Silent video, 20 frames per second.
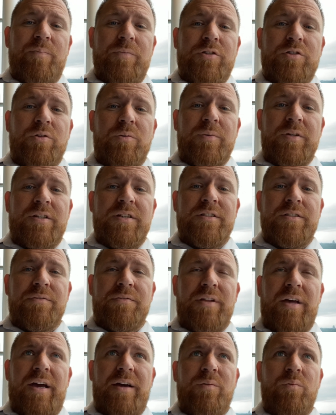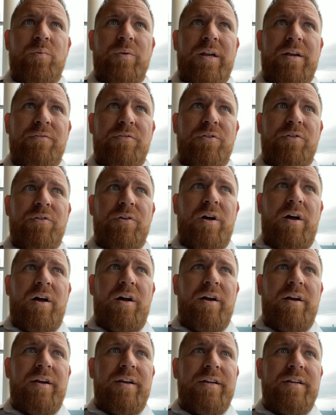So because of that, whenever
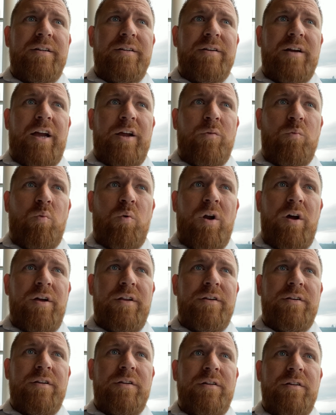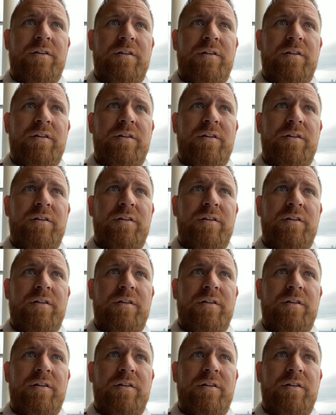I run,